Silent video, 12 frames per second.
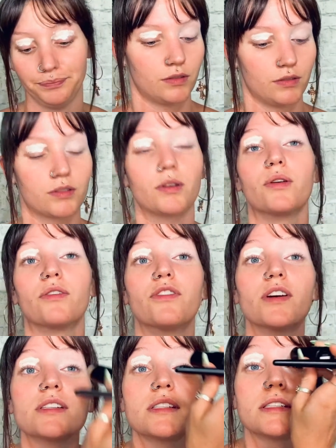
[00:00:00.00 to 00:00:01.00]
So the
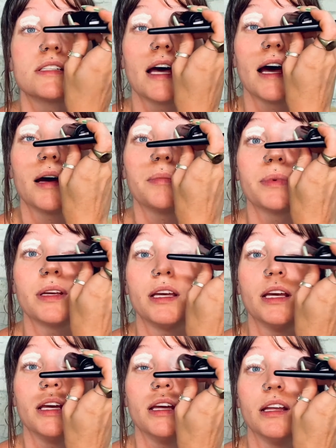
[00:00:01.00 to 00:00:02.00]
first step
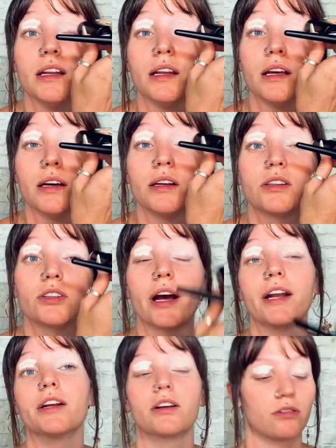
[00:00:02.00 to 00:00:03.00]
in trying
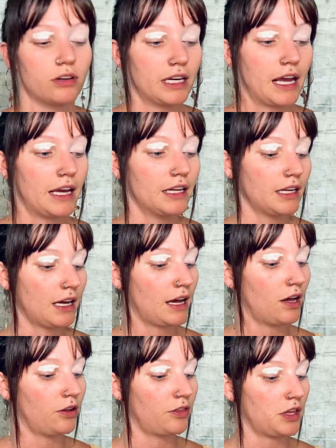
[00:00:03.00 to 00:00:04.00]
to create a
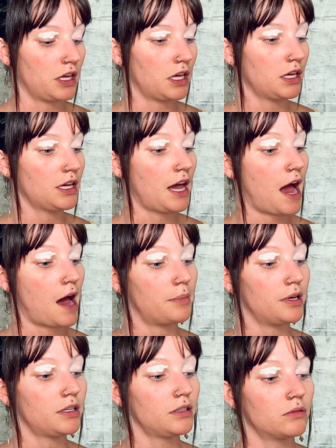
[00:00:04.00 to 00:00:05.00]
healthy
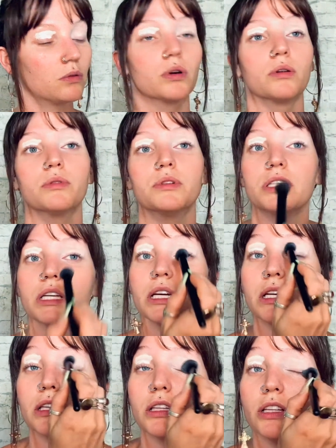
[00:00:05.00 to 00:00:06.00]
habit or
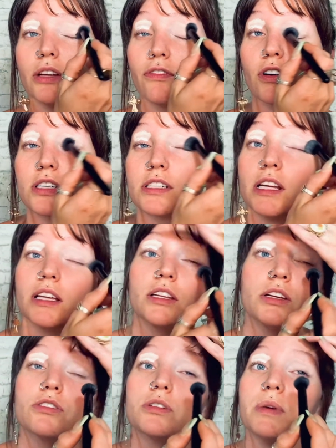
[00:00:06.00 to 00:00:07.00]
routine, the first thing that
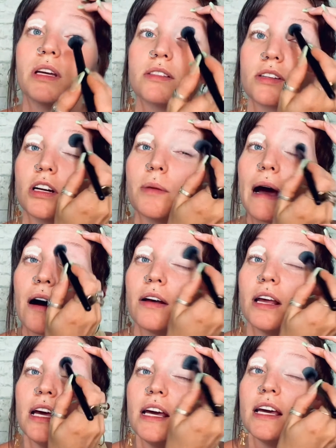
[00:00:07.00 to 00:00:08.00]
you should be concerned about
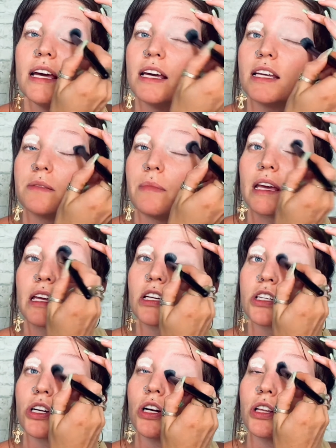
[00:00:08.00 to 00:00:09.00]
is making
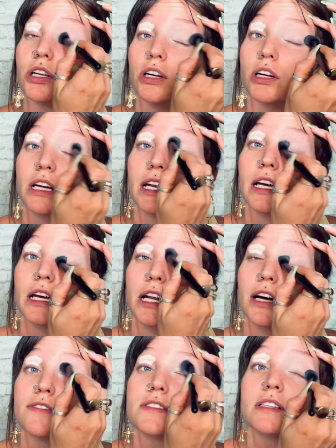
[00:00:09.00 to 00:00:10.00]
sure that you're getting
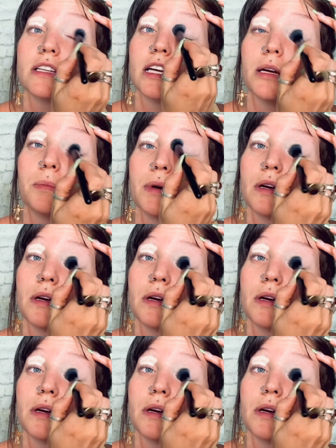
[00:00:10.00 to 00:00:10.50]
enough sleep.